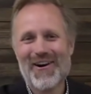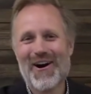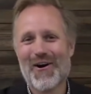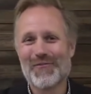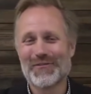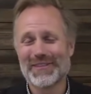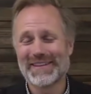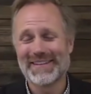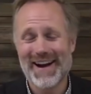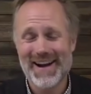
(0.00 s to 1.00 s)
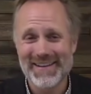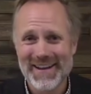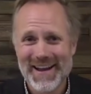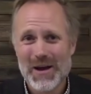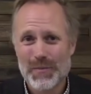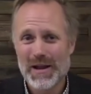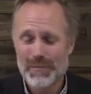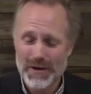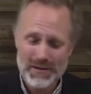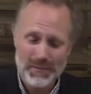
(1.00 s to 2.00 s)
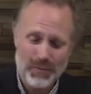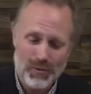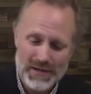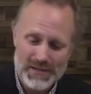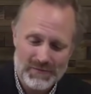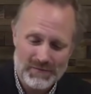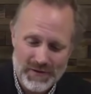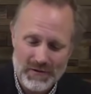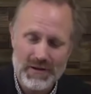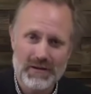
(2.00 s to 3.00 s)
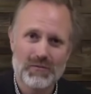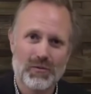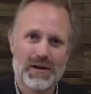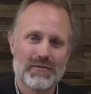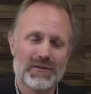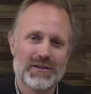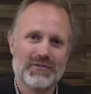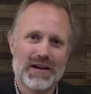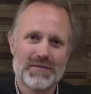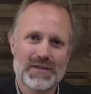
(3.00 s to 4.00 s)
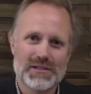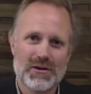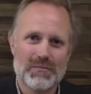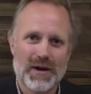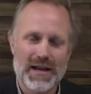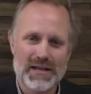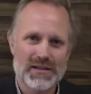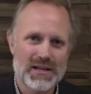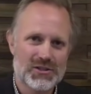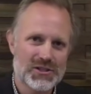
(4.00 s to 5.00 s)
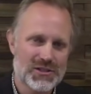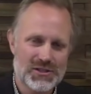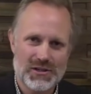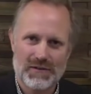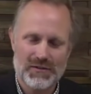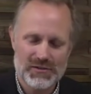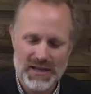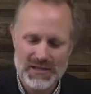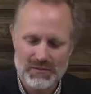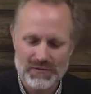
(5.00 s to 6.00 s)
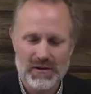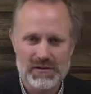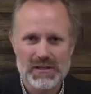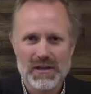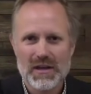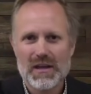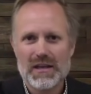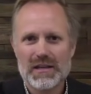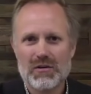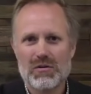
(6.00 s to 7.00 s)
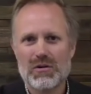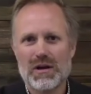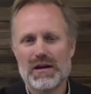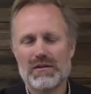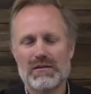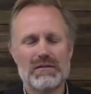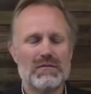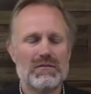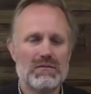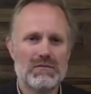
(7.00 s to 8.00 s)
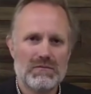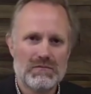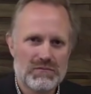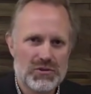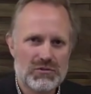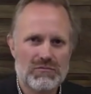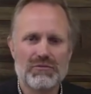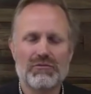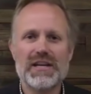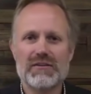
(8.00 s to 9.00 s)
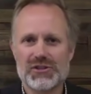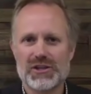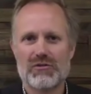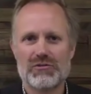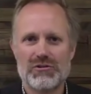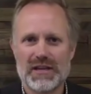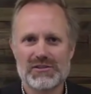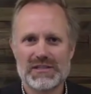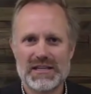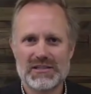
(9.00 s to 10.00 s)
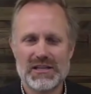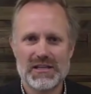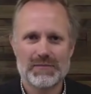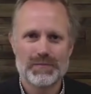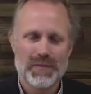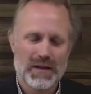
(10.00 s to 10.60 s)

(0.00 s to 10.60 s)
well, hopefully not. But but the point is a very good one and really driving this home, Mike. And, and just to share a few stats with folks, you know, uh, three years ago in 2018,